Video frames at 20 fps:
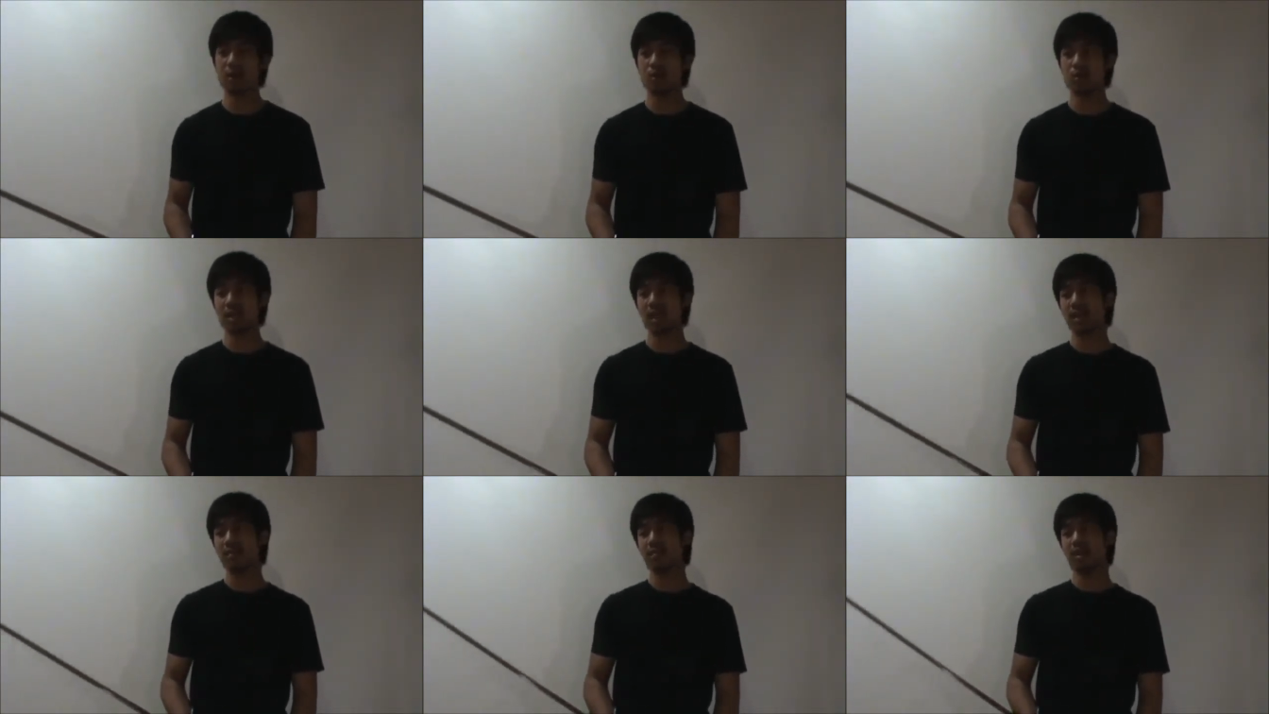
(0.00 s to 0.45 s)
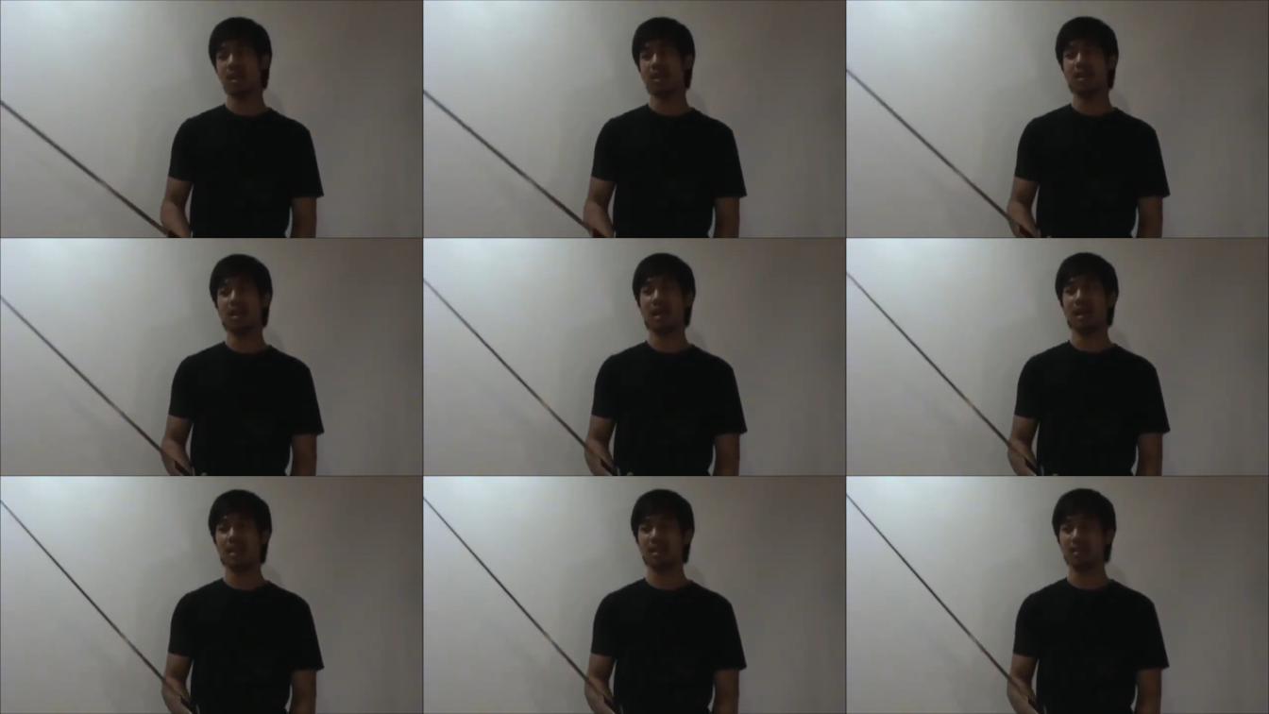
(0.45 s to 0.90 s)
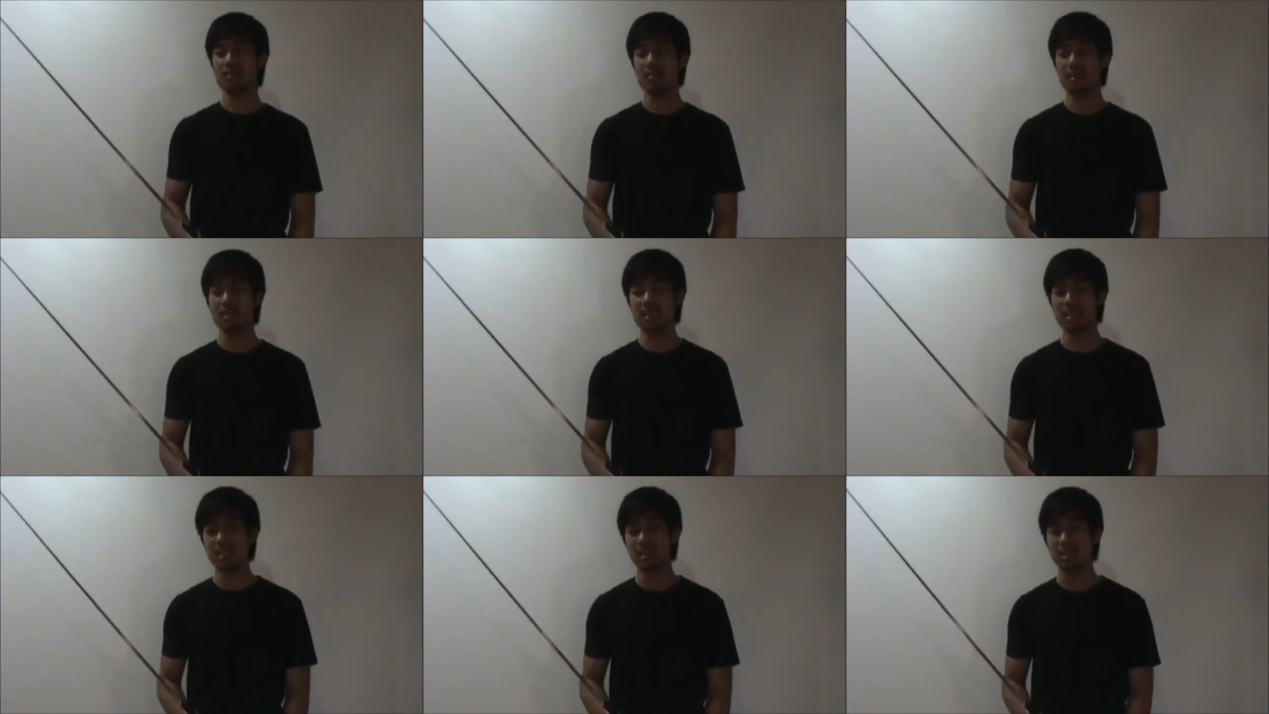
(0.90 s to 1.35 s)
don't have a lot of
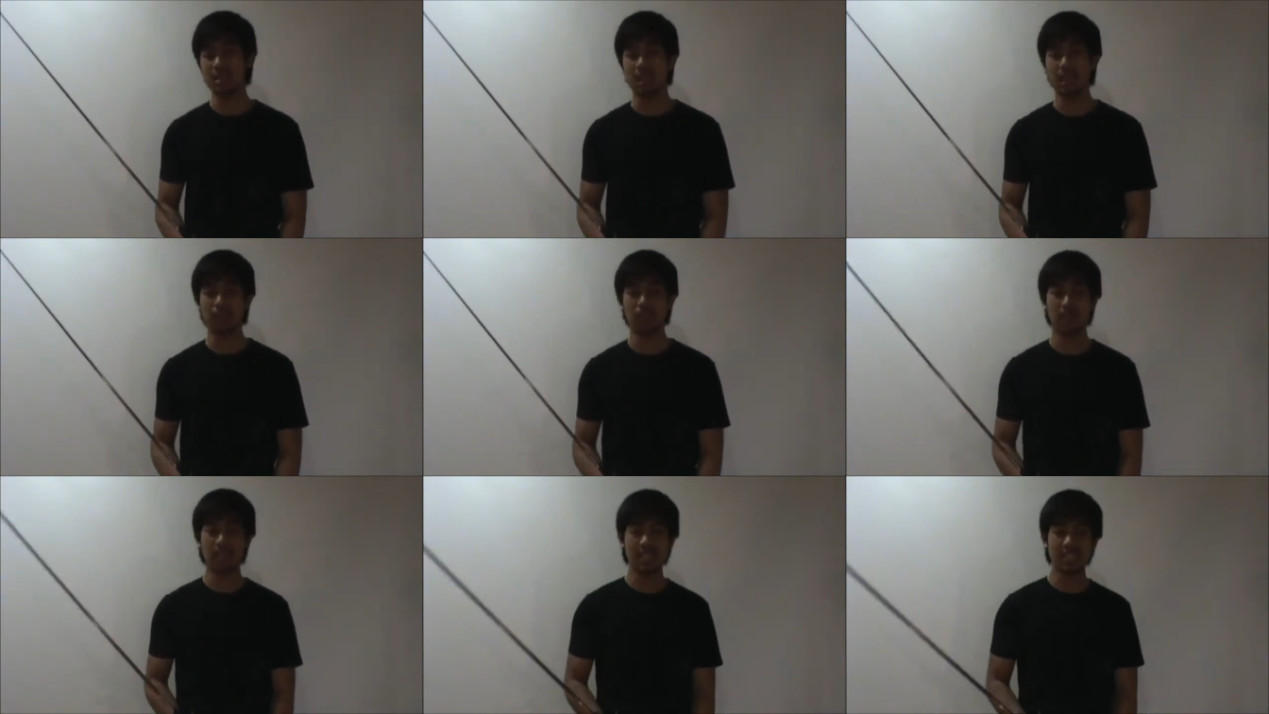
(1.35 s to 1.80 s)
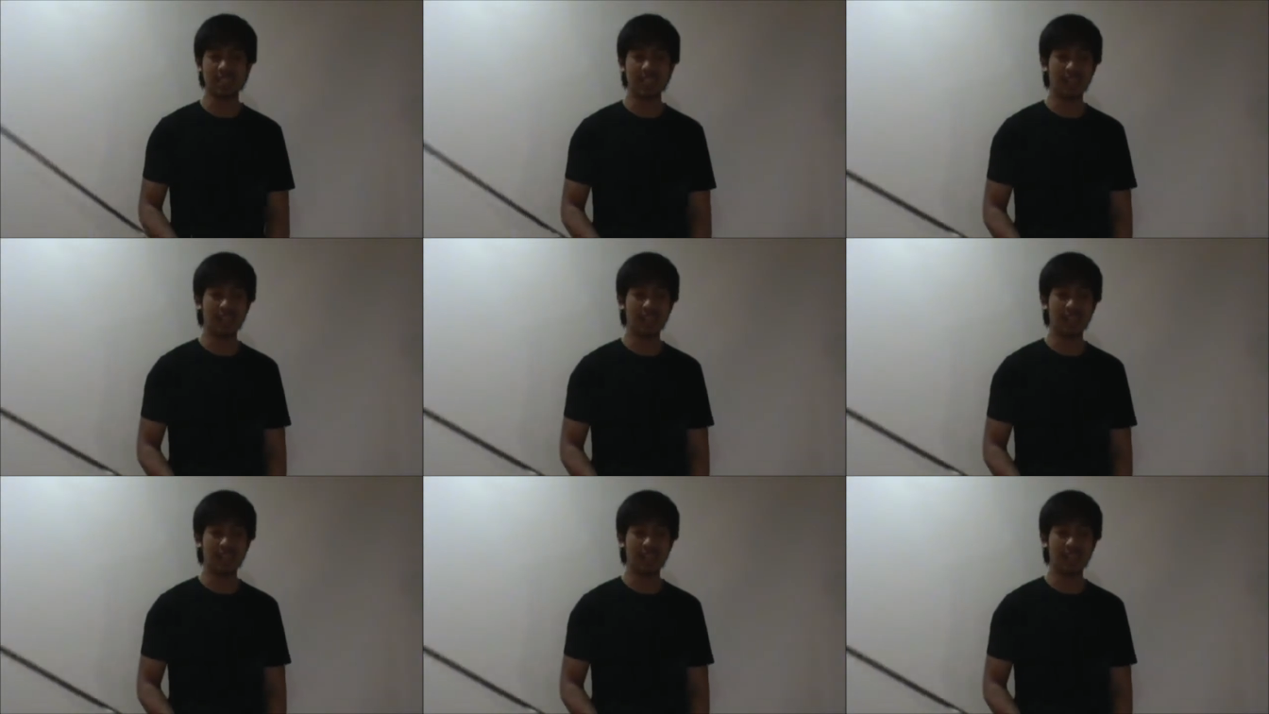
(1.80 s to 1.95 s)
distal taper. It's